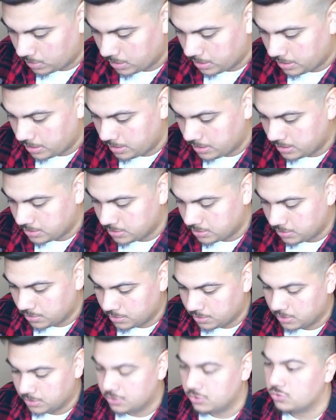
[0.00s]
Okay, so
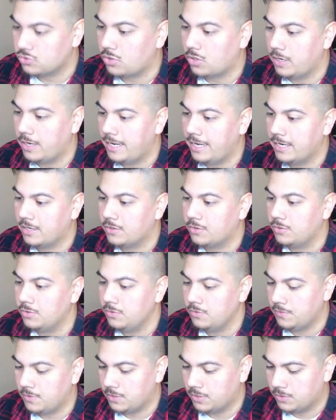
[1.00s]
the Straw Hat
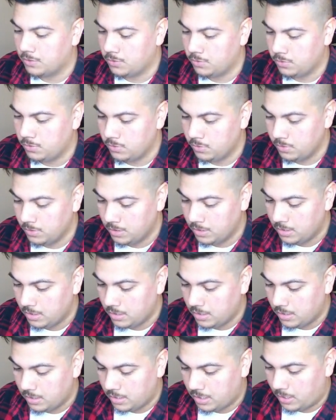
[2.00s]
Crew, very cool.
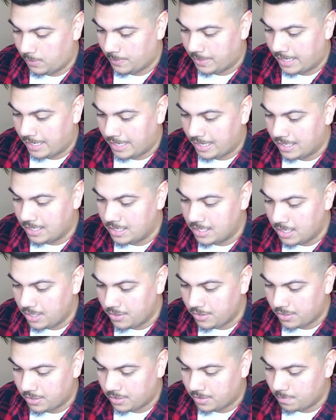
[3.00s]
Uh, we got
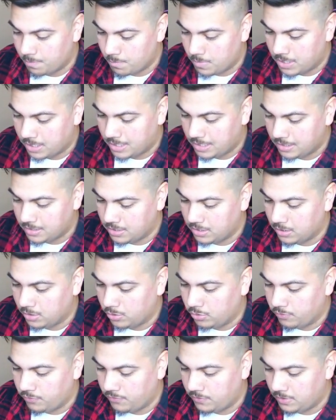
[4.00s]
another Monkey D.
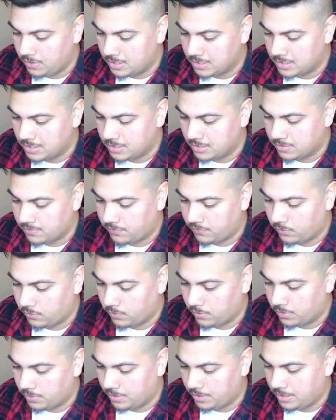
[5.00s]
Luffy. This is
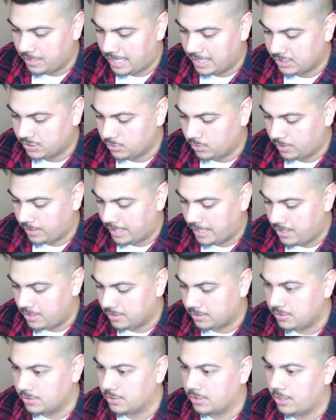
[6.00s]
for the actual
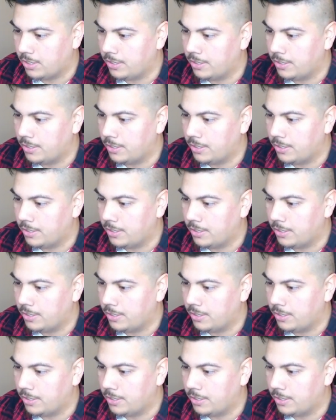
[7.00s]
character